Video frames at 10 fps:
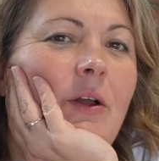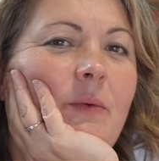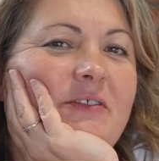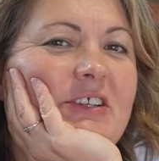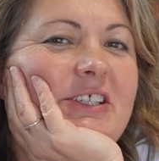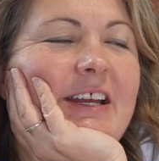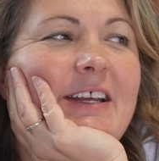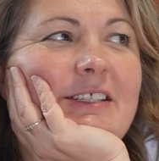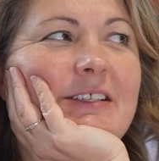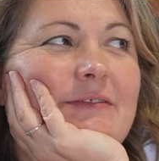We've just
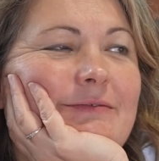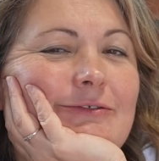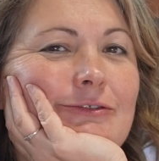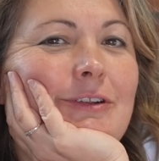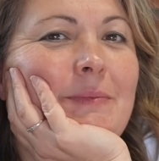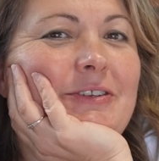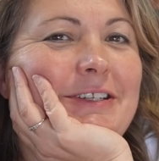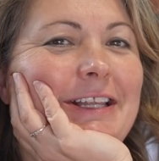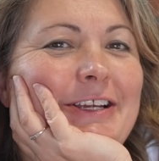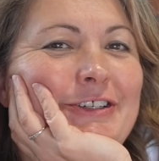had the most
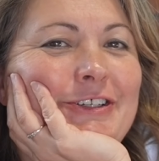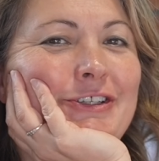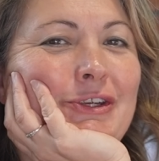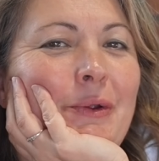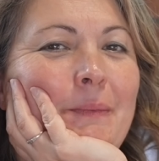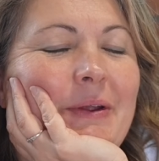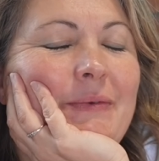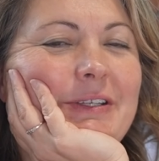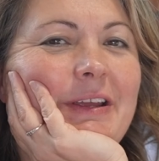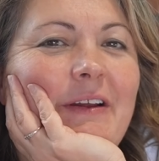delicious soup. It
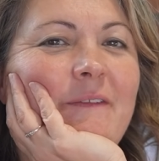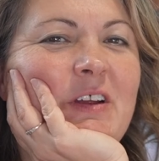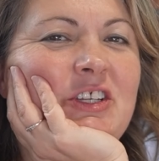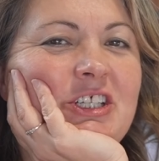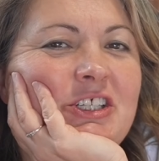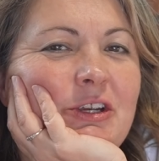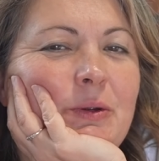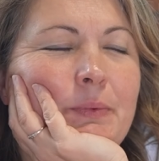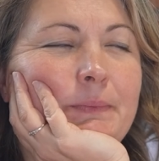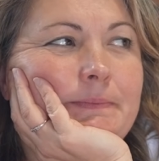was like a veggie
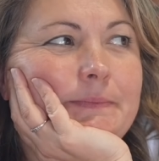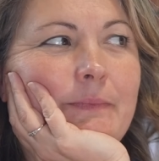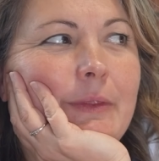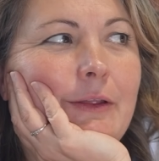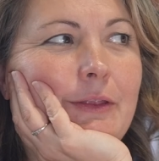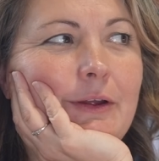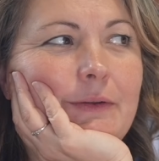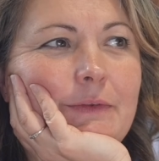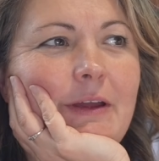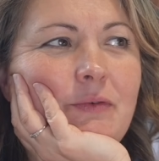soup that
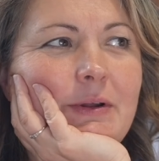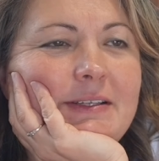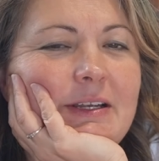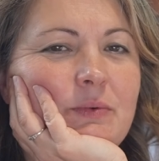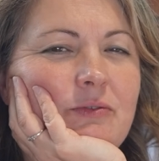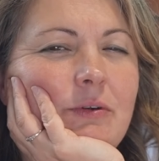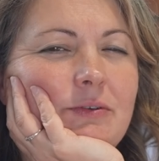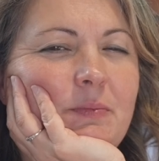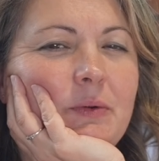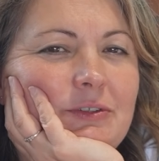everyone else had with
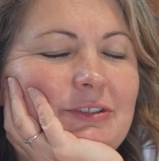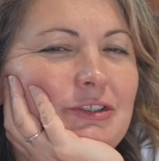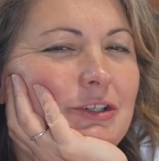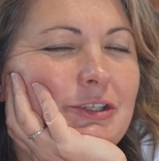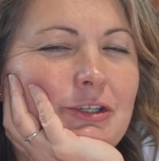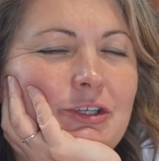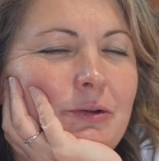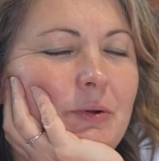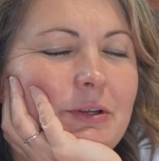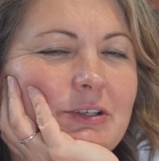rolls, but just the
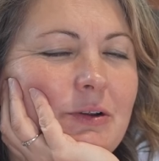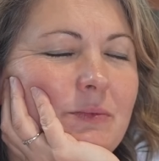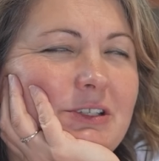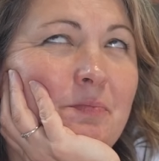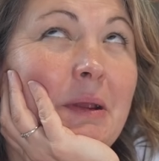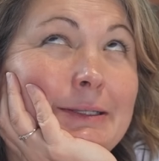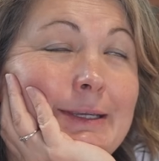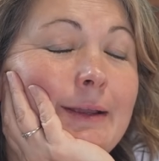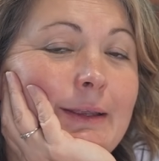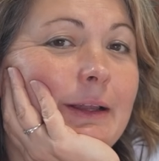soup on its own was
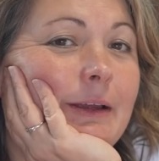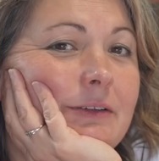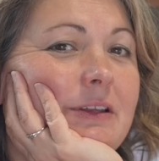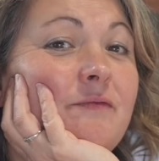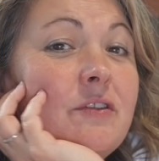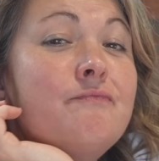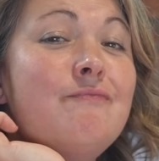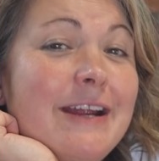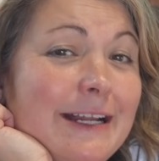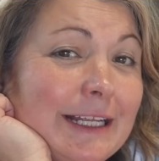spectacular.
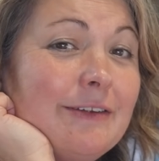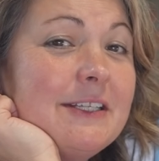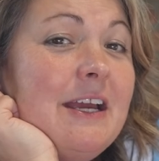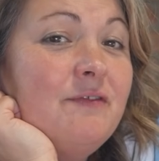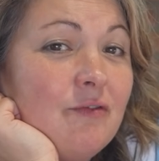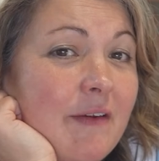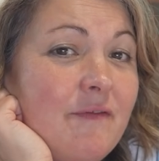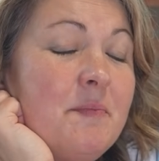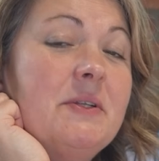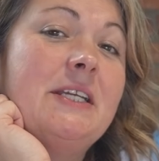They've really looked after
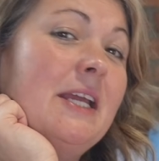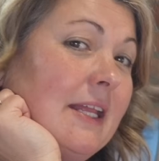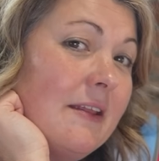everybody here.